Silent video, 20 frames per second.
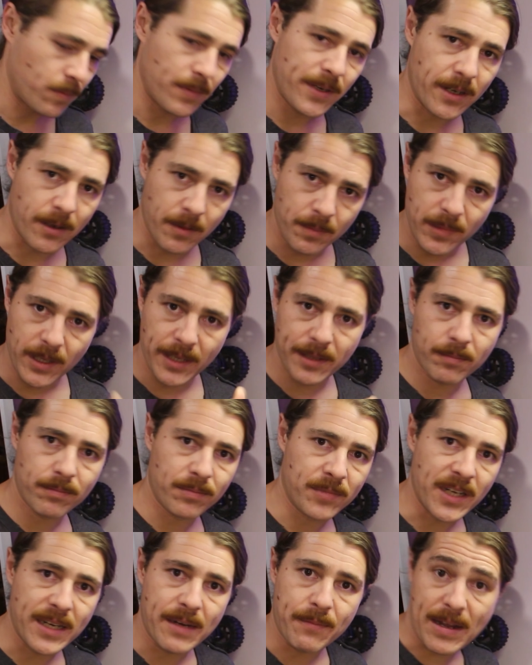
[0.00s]

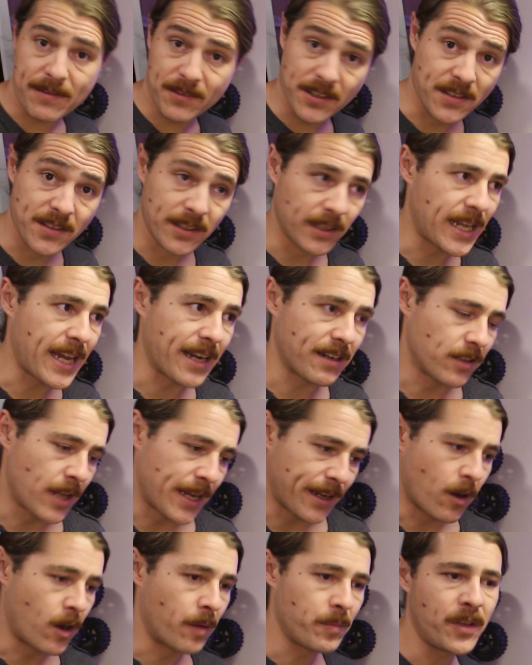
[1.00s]
didn't even have to select
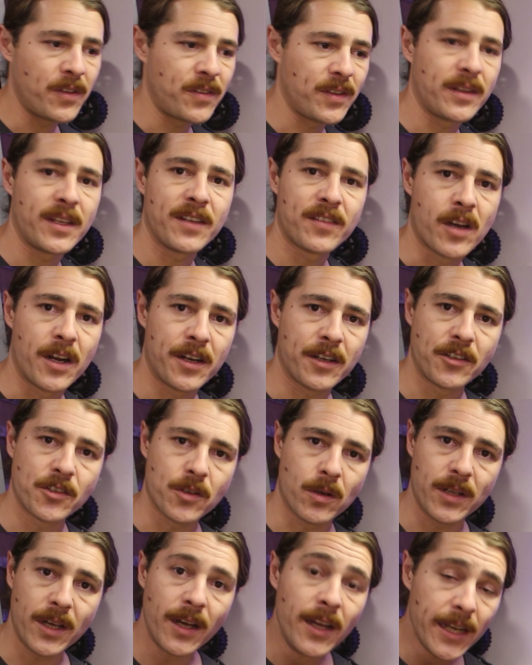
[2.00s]
oh, I'm using this kind of
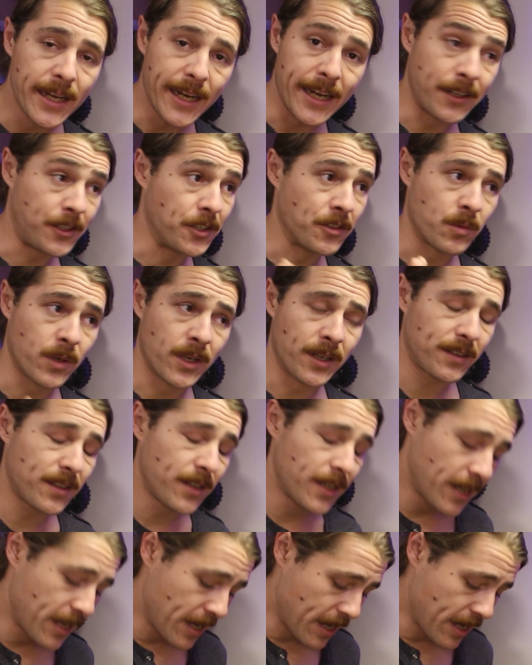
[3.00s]
controller. It just worked.